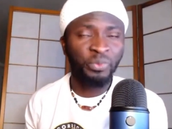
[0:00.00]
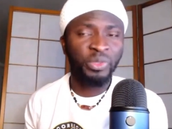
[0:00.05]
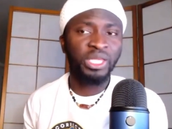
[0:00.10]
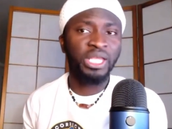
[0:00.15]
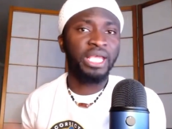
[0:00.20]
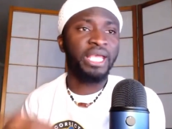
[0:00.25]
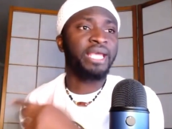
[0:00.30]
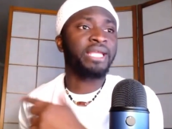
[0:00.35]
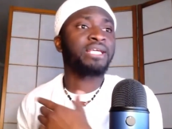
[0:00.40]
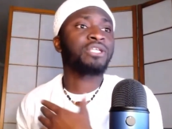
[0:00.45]

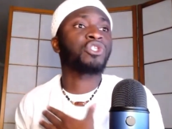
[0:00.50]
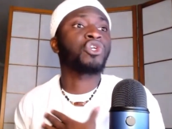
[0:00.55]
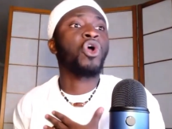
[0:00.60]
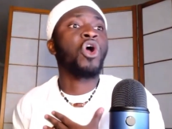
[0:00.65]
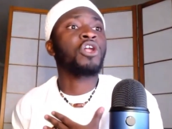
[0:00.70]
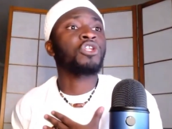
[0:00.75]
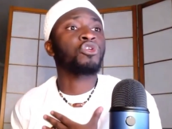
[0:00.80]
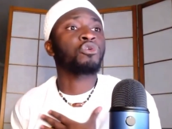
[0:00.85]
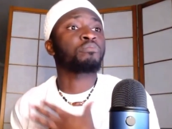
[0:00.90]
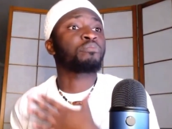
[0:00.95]
it is
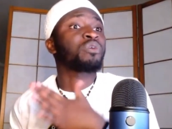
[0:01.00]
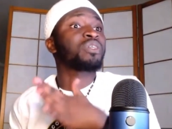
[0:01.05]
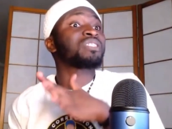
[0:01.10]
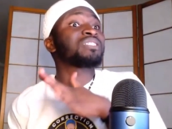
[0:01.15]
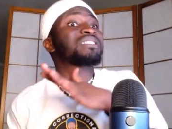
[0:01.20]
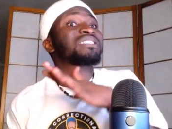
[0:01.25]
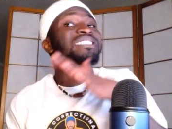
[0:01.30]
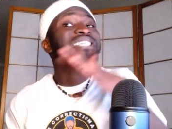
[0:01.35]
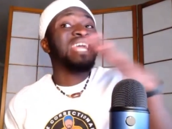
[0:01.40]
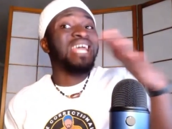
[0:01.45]
God to
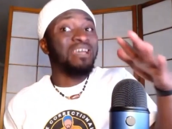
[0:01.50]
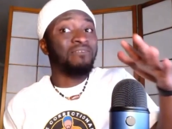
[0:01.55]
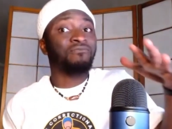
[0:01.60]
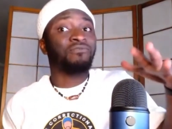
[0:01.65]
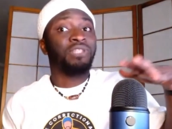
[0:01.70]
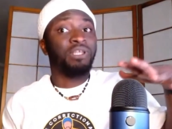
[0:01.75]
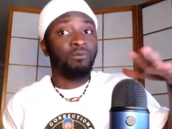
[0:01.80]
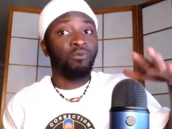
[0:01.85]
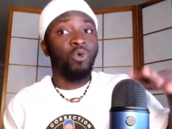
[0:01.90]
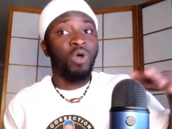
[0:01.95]
preserve
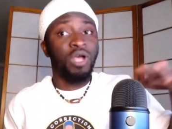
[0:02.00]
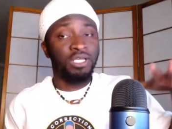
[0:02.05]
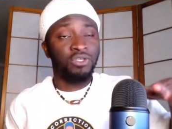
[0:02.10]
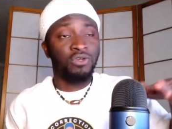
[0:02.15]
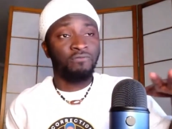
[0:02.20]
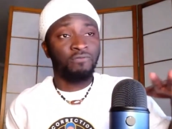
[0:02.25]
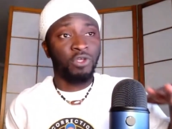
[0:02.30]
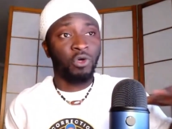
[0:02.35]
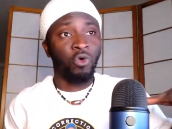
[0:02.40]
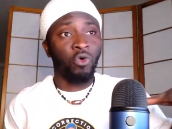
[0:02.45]
the words
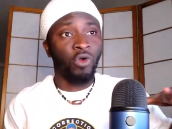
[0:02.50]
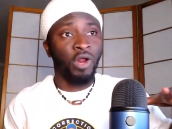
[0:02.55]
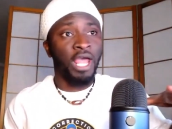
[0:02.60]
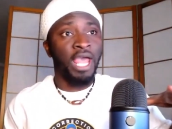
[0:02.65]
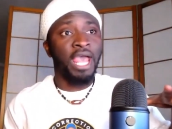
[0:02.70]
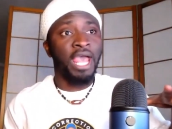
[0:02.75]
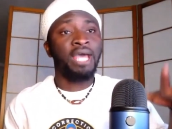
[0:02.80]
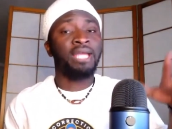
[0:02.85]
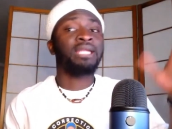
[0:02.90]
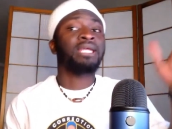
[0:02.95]
of the
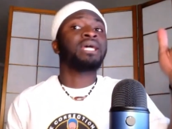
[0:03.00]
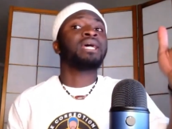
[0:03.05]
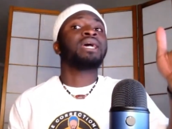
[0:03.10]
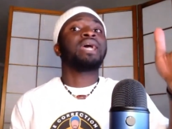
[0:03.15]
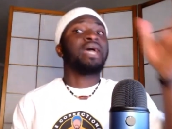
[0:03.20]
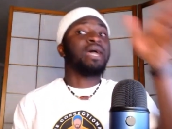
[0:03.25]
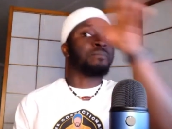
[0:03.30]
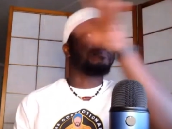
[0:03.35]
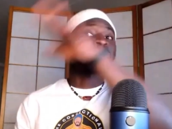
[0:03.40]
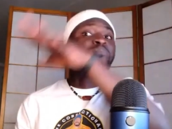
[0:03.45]
Quran
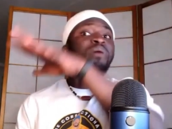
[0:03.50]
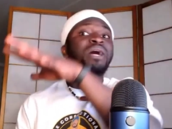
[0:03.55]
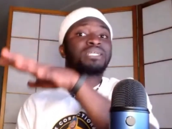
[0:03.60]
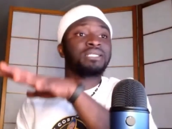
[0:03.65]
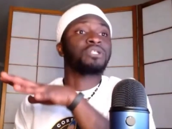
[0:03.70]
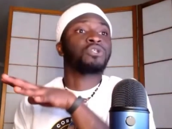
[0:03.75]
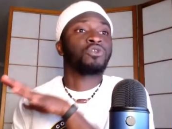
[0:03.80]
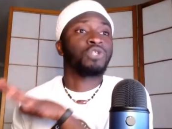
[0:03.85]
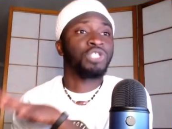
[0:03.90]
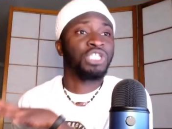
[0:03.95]
and pass
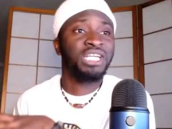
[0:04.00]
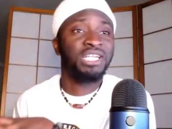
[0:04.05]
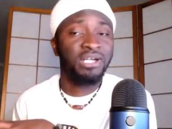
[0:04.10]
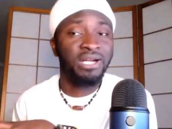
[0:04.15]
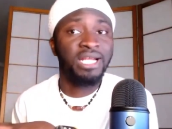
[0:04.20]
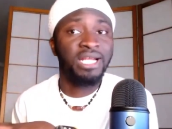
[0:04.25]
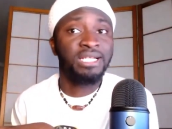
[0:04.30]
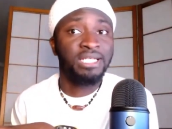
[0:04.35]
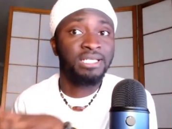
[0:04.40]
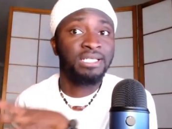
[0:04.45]
it to
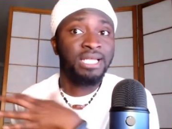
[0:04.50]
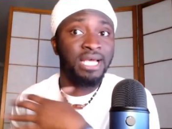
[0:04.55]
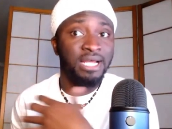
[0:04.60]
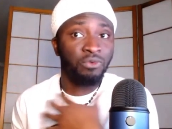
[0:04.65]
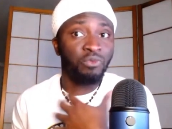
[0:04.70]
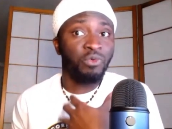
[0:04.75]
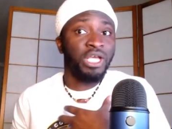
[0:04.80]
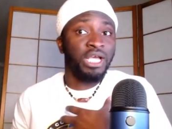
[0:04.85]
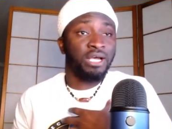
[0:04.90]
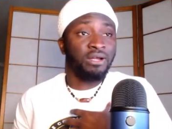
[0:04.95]
generations that
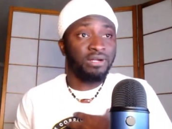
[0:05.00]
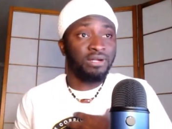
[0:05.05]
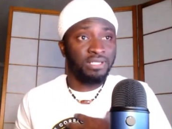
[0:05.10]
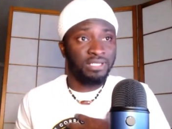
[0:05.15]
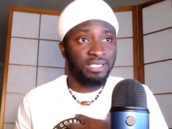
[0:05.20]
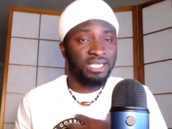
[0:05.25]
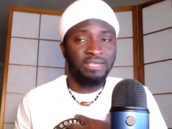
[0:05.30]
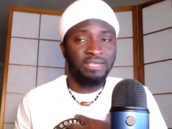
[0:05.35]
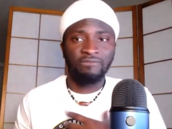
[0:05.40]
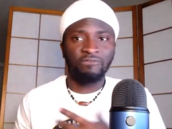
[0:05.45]
we can
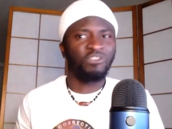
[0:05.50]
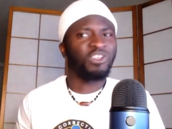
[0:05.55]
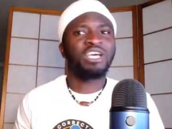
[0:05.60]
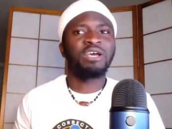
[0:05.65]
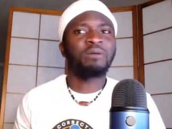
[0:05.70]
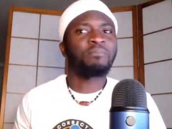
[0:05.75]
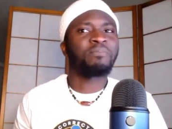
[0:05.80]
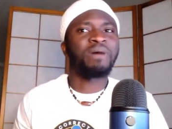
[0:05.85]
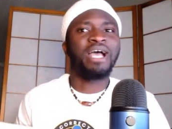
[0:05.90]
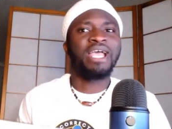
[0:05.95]
receive.
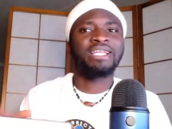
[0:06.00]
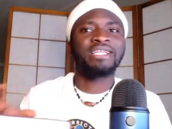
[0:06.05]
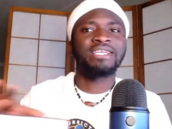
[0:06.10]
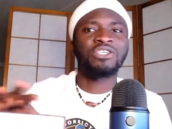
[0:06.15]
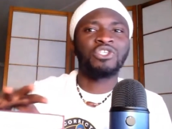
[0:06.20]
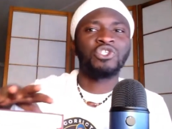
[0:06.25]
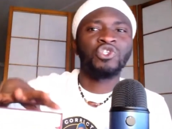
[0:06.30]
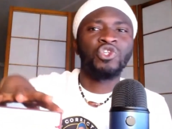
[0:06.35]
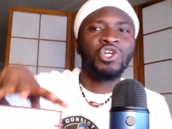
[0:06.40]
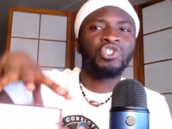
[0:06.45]
But it is
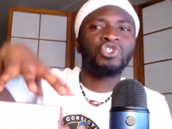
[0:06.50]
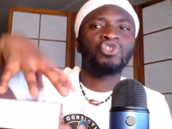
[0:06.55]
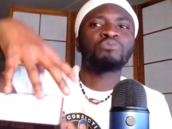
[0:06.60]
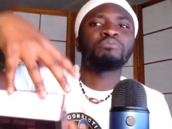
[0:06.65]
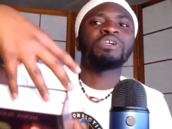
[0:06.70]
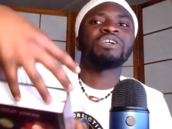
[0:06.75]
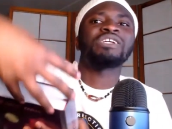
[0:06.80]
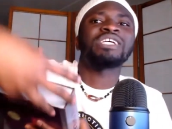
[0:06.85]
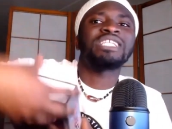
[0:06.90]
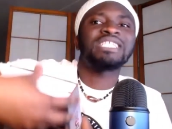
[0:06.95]
not to be
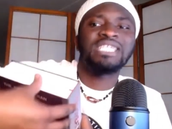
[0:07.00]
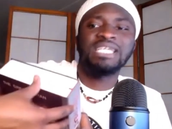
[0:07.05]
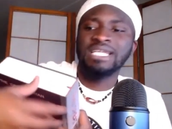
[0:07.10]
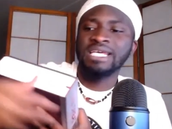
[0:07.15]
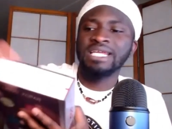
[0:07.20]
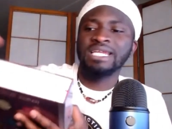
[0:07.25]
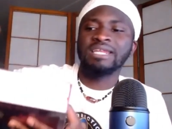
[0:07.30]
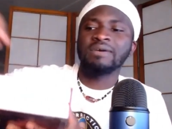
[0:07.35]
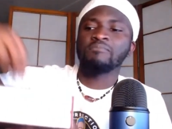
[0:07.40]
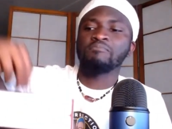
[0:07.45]
written
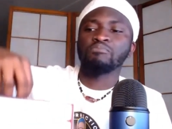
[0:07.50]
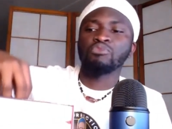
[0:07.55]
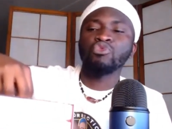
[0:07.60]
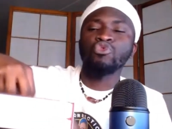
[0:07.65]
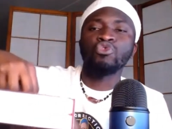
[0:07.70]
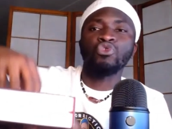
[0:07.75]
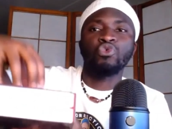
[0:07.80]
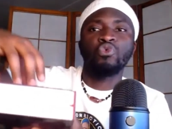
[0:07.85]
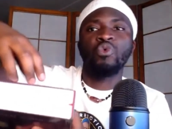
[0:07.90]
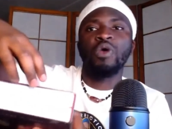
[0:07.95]
in the
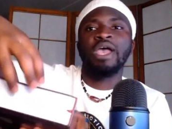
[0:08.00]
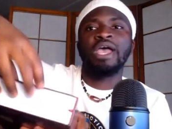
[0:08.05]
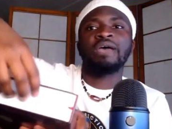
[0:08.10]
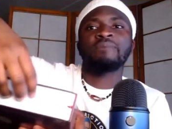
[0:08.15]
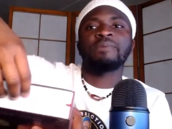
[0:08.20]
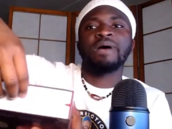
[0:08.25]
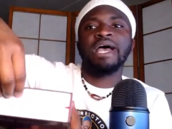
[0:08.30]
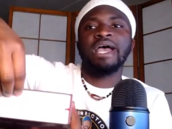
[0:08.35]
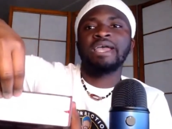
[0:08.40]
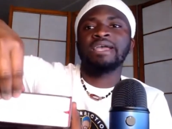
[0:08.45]
book
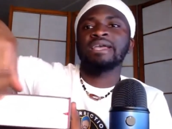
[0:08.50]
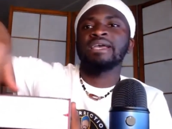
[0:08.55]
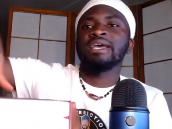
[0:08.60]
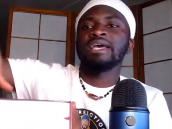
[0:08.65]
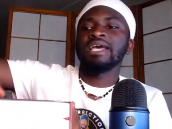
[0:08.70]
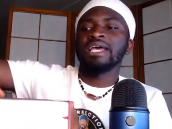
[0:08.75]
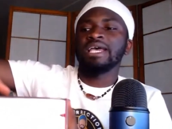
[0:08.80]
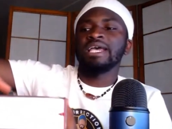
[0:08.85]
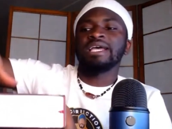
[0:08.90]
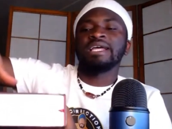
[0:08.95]
whereby
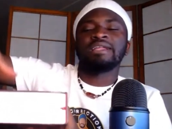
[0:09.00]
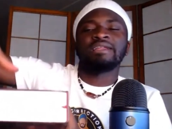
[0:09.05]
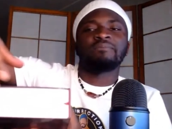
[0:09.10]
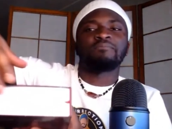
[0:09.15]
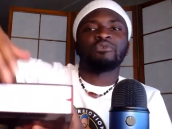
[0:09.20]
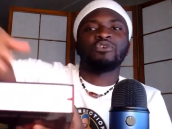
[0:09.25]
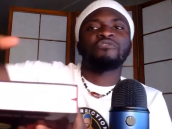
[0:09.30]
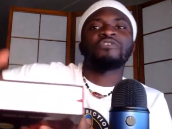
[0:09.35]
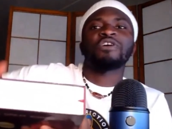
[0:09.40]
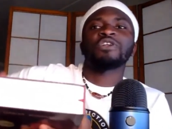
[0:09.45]
the
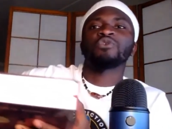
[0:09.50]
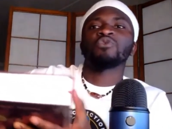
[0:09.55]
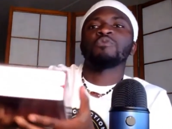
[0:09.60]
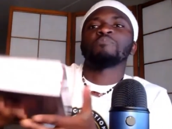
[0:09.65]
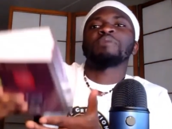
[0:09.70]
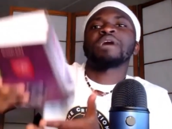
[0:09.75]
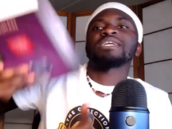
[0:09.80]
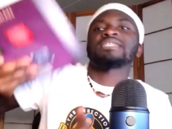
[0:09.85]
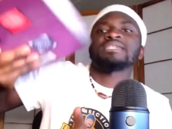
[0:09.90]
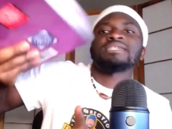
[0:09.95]
prophet will
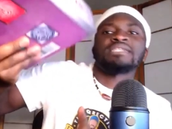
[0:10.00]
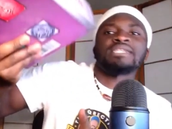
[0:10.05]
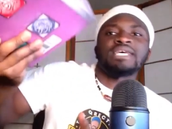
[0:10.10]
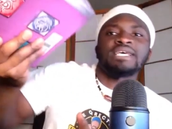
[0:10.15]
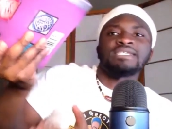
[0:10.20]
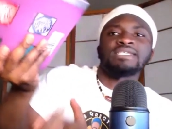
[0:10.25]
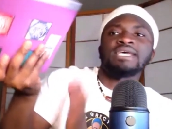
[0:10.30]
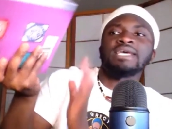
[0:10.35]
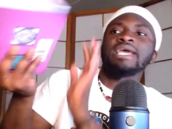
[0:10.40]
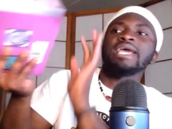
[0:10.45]
pass it and
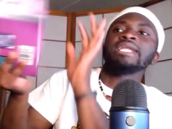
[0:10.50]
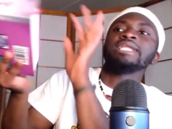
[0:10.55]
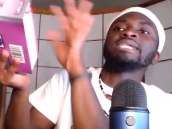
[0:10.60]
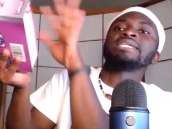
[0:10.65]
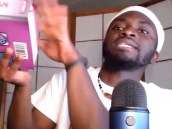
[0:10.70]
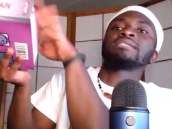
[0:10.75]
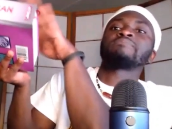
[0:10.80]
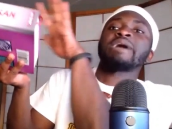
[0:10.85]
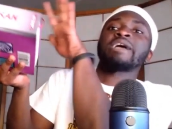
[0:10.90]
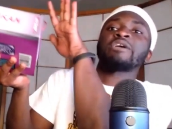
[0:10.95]
say, hey, this
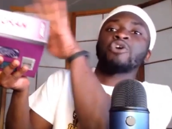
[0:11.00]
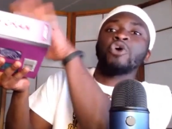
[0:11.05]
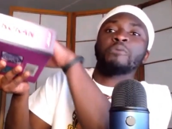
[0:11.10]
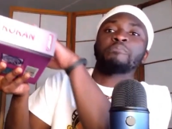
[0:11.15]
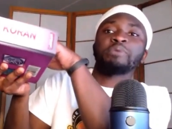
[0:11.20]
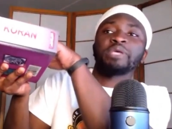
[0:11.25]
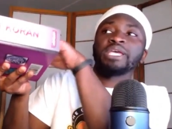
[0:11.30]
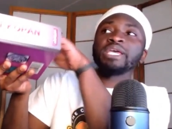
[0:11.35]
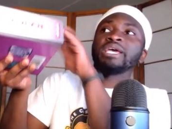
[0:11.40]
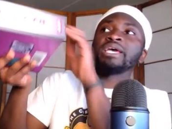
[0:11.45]
is my
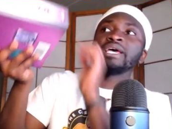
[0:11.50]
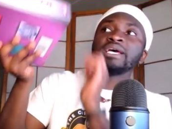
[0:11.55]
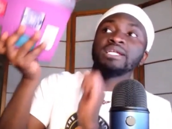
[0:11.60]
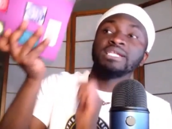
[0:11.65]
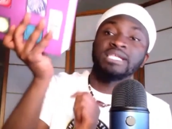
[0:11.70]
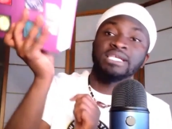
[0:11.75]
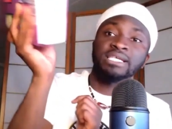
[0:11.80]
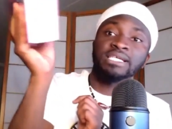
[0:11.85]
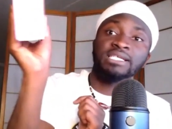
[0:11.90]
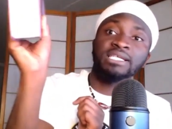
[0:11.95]
copy.
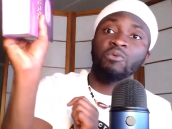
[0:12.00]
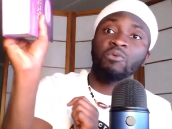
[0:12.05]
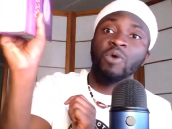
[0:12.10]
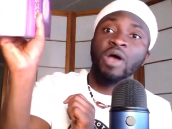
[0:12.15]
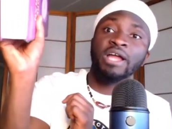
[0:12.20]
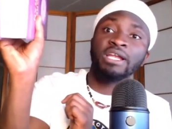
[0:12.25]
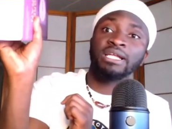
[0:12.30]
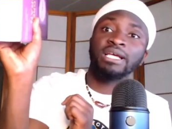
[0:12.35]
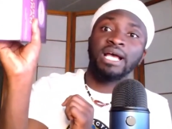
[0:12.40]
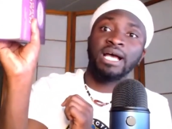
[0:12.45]
This is the
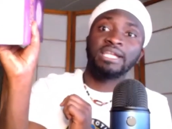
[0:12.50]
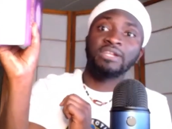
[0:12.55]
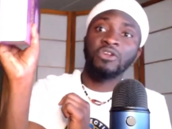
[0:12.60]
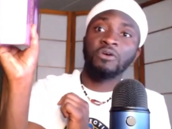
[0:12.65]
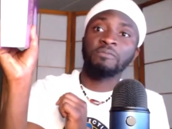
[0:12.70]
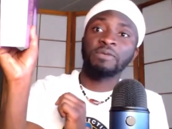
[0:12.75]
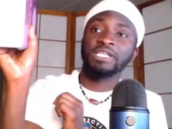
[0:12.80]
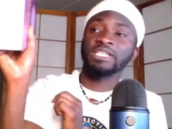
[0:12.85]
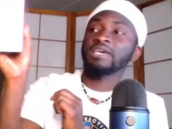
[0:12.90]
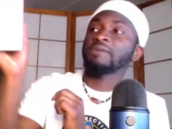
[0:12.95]
one, cannot
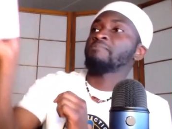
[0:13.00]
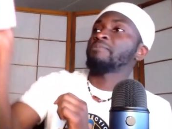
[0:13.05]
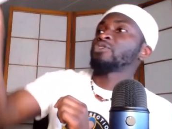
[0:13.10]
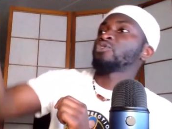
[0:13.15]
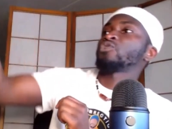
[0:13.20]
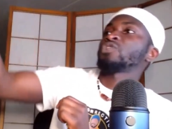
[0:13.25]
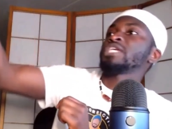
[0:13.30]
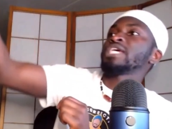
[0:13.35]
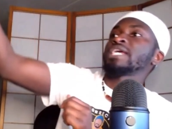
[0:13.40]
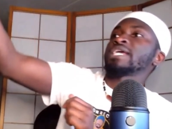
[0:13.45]
be tampered. So
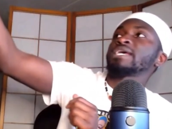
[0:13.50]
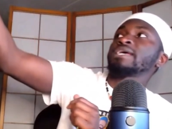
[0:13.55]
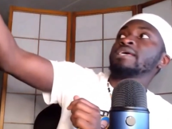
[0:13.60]
take,